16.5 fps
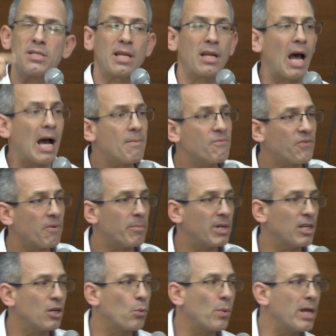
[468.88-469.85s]
that I'm
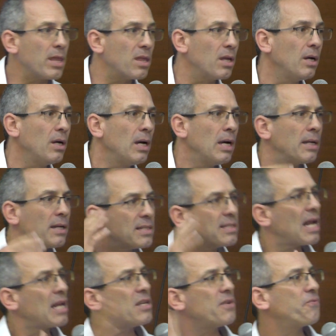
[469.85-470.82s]
familiar with,
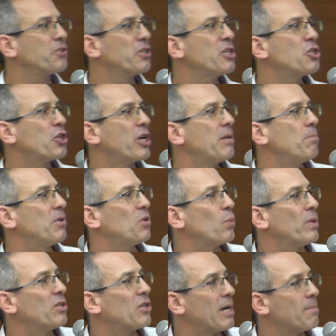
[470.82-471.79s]
does not differentiate
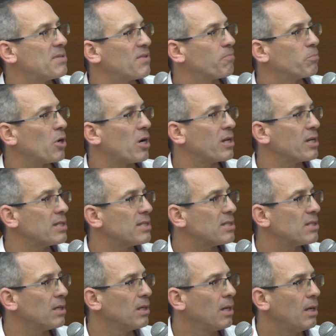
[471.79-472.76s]
between types of
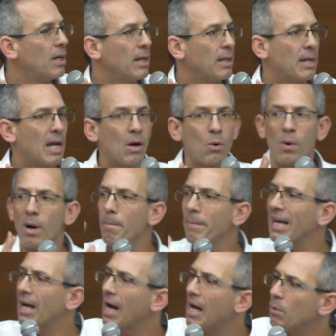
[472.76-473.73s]
products. Now,
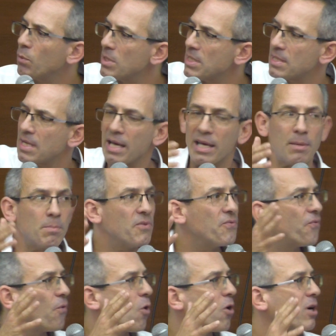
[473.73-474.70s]
Michal was saying
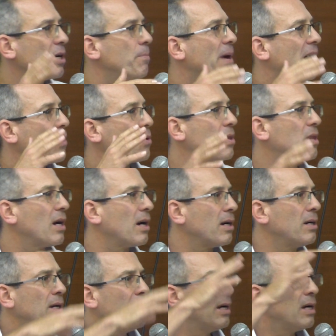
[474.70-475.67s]
before
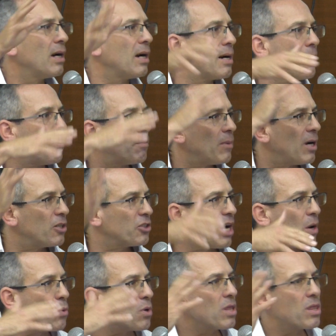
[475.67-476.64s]
about
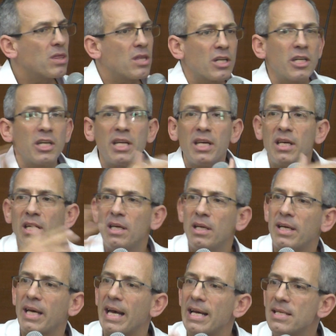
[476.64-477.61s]
around
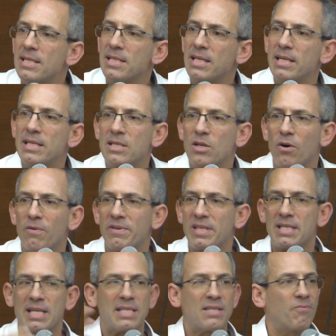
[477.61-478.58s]
30 cases of
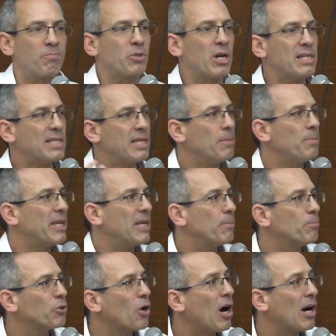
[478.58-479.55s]
excessive pricing
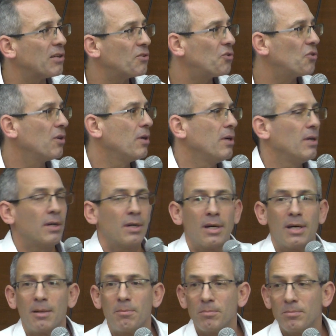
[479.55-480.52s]
being brought,
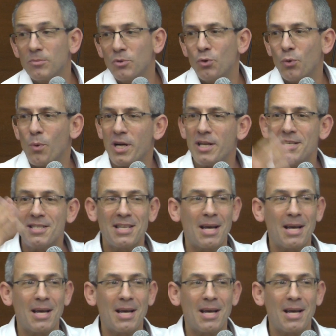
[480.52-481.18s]
20